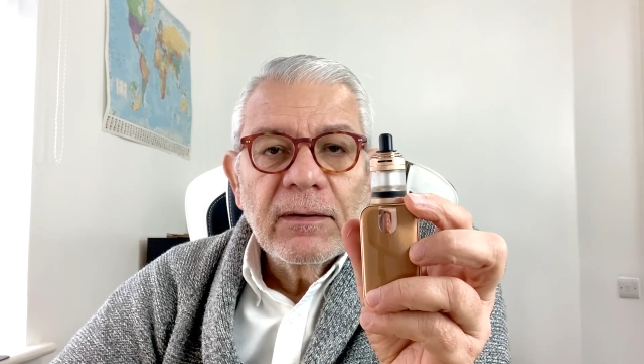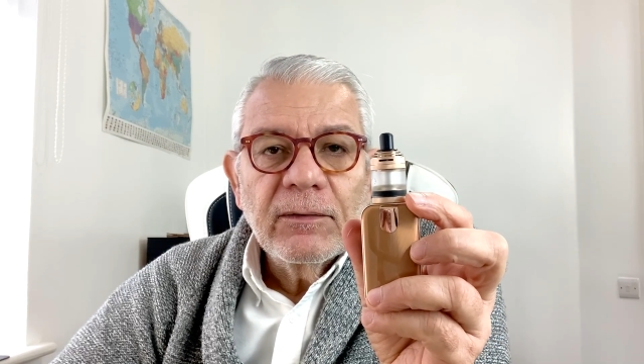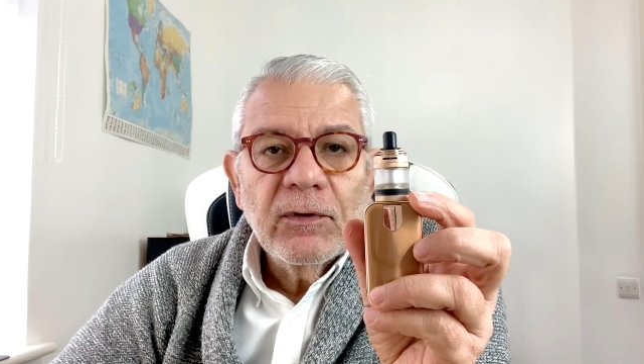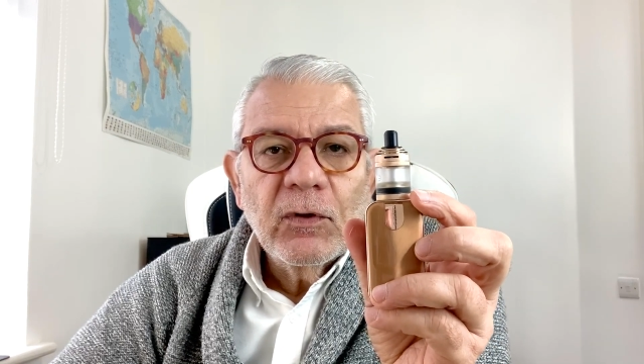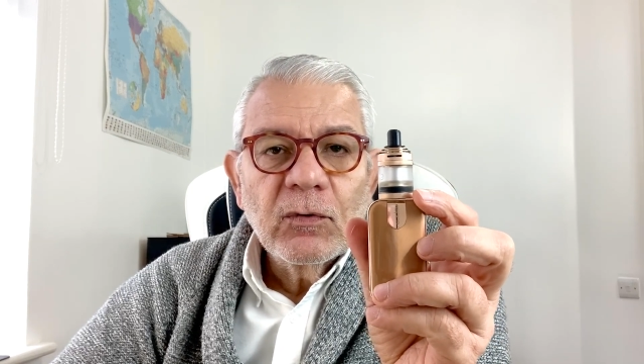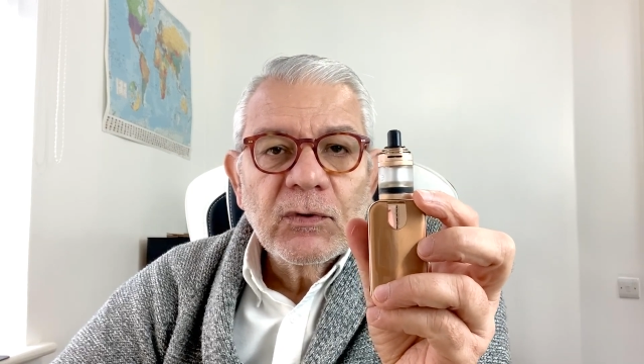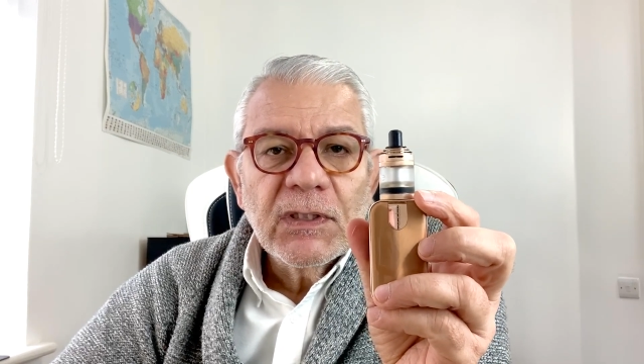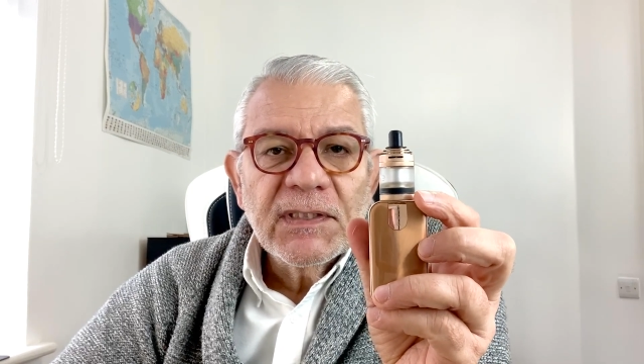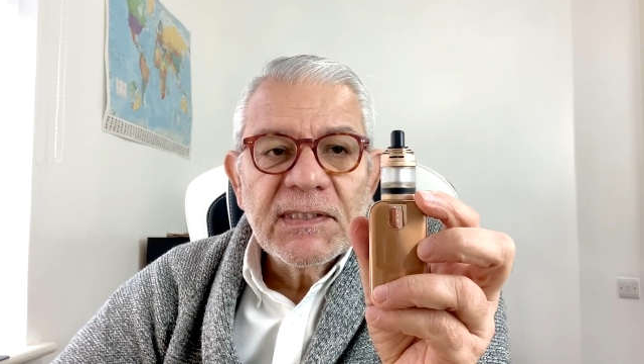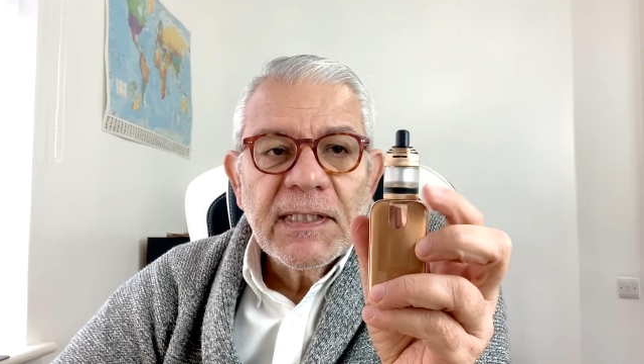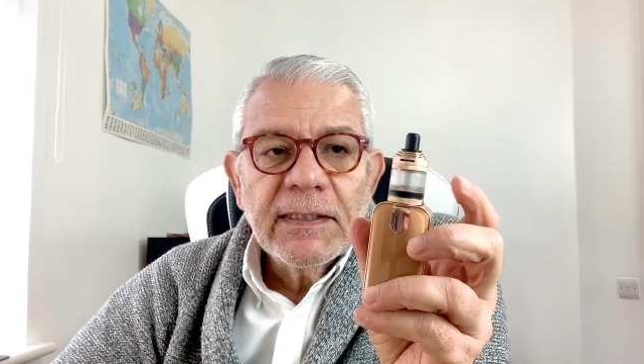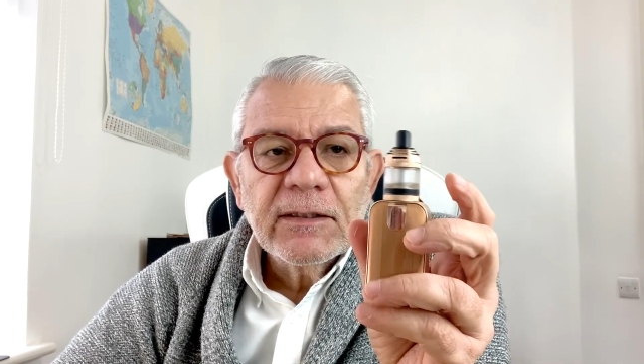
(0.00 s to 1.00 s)

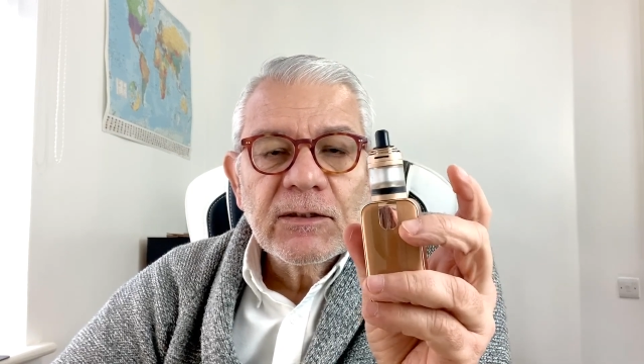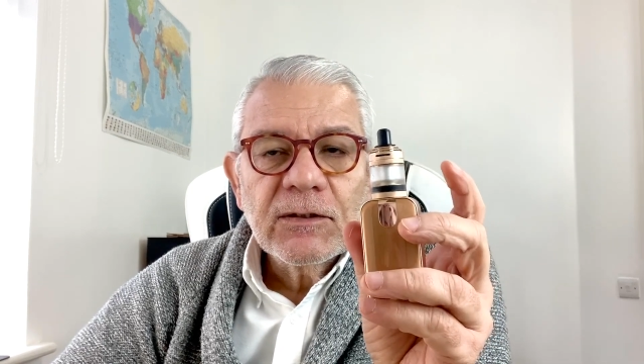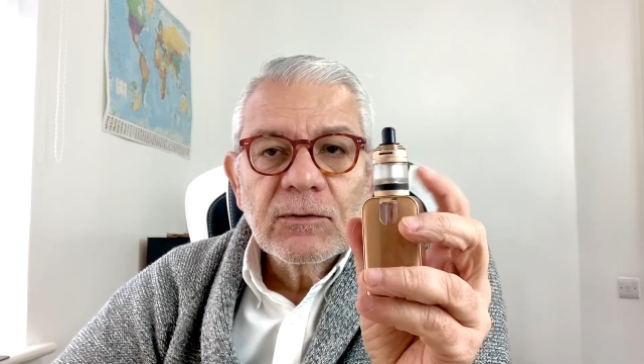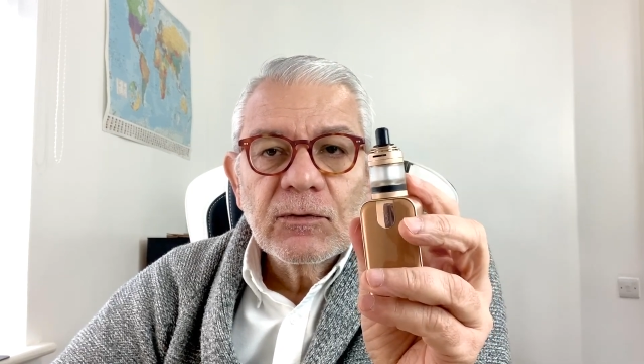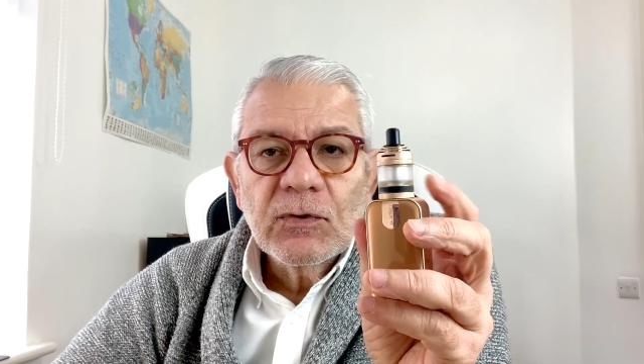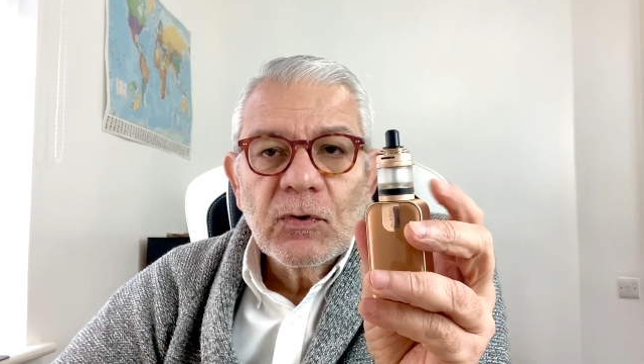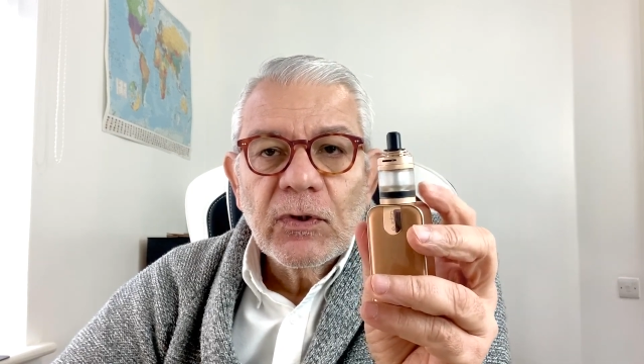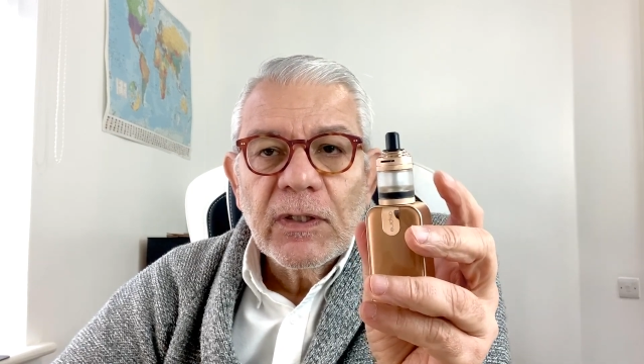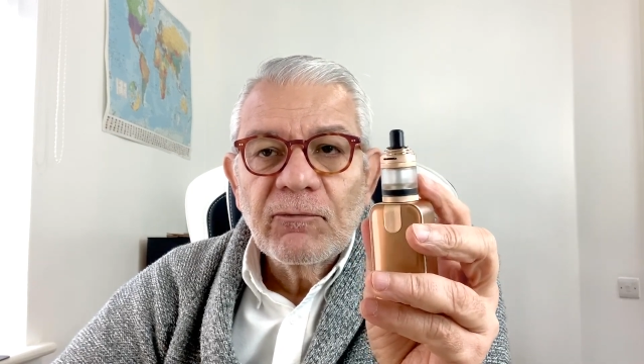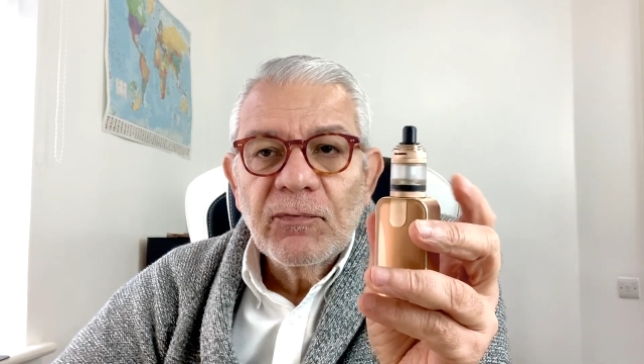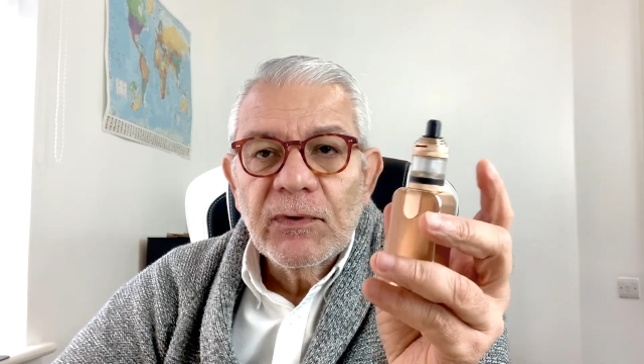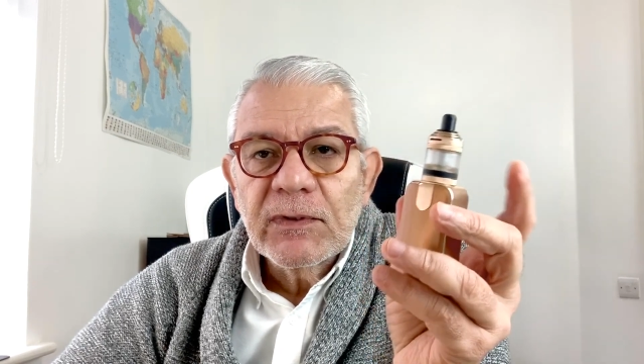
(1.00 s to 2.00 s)
Nautilus X, so you
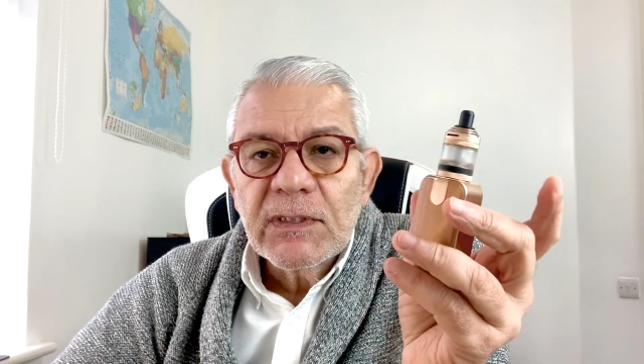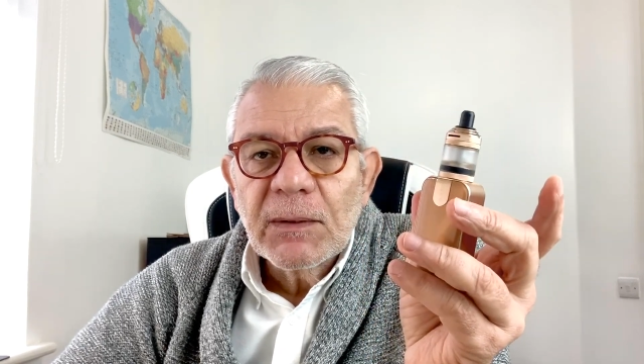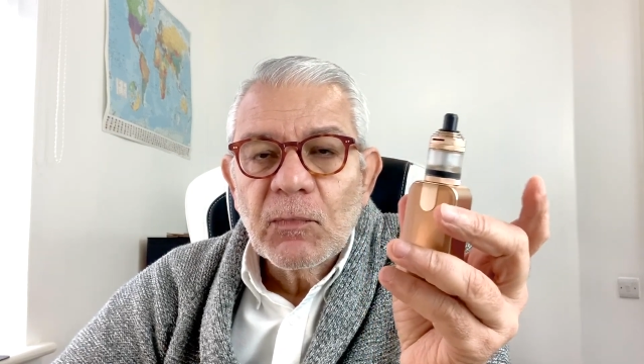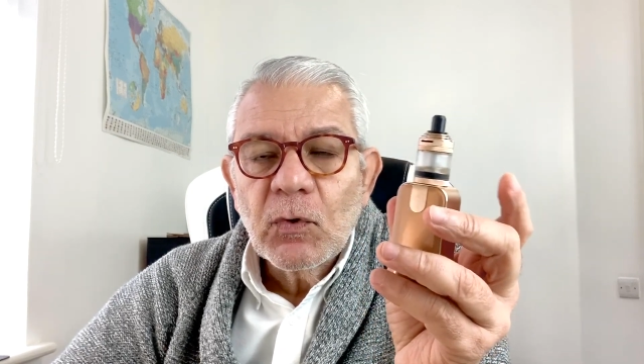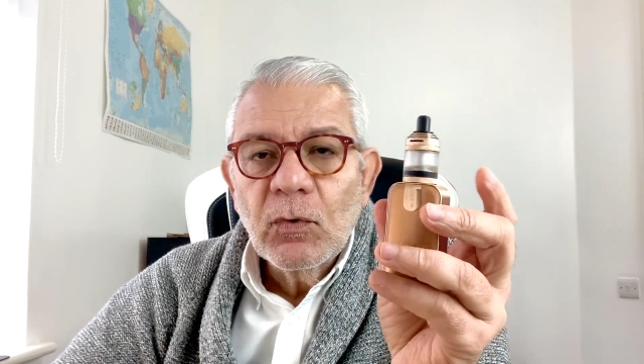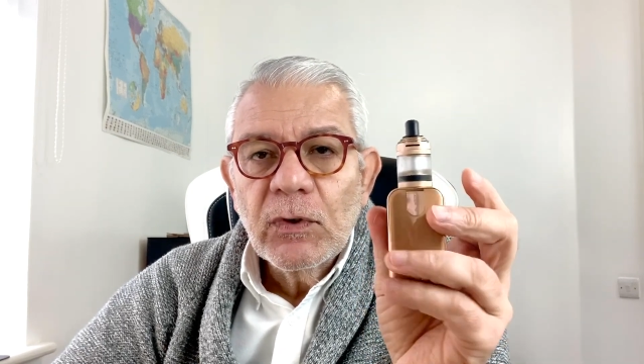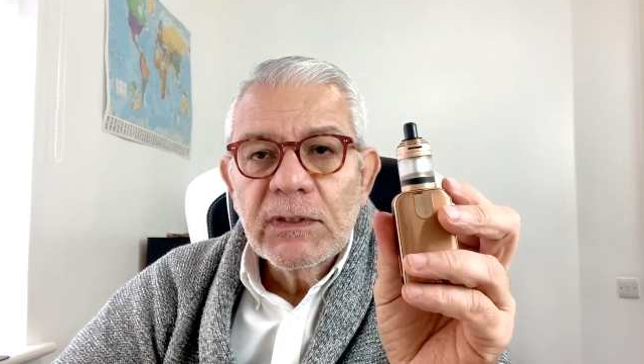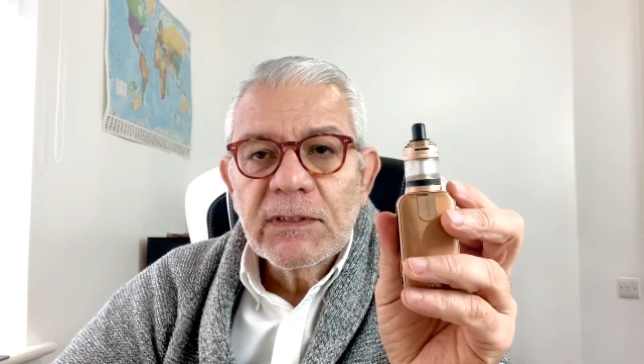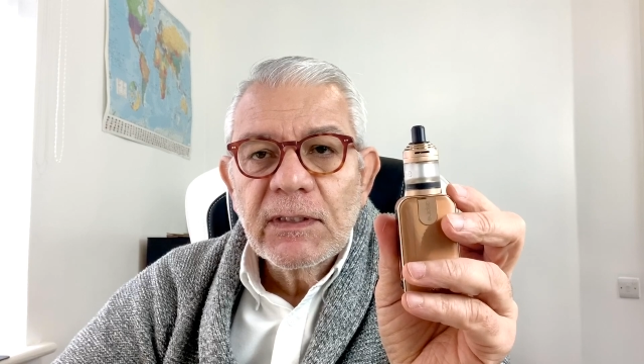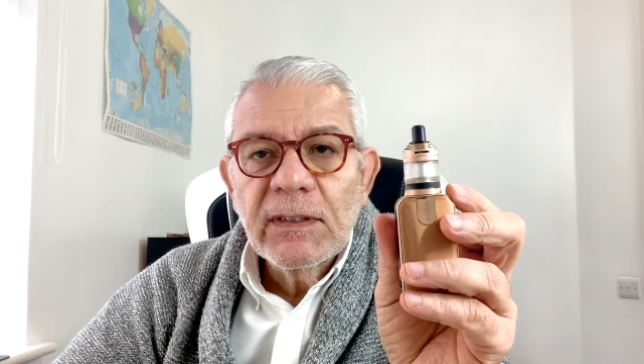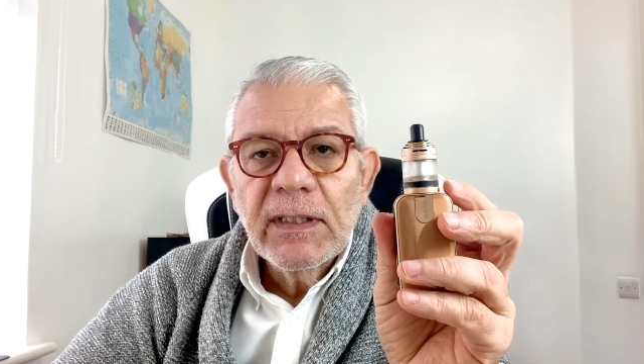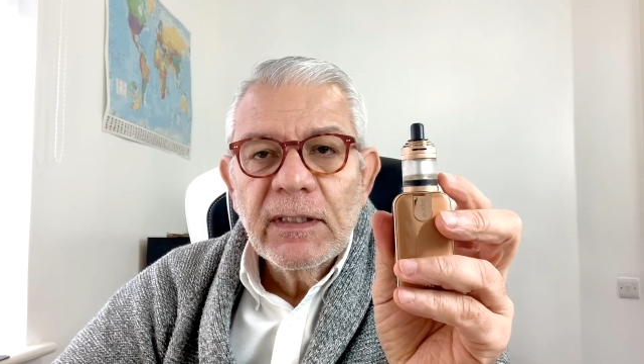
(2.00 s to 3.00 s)
can fit the same coils
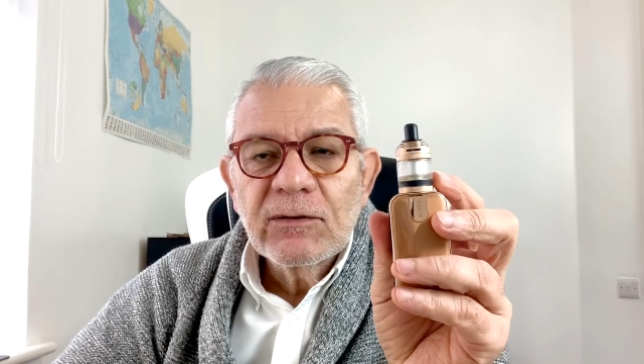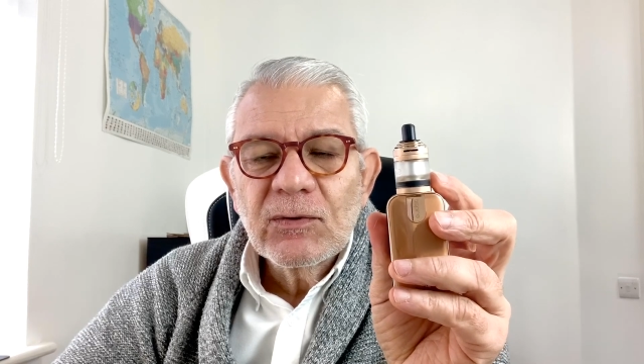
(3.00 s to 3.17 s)
in there.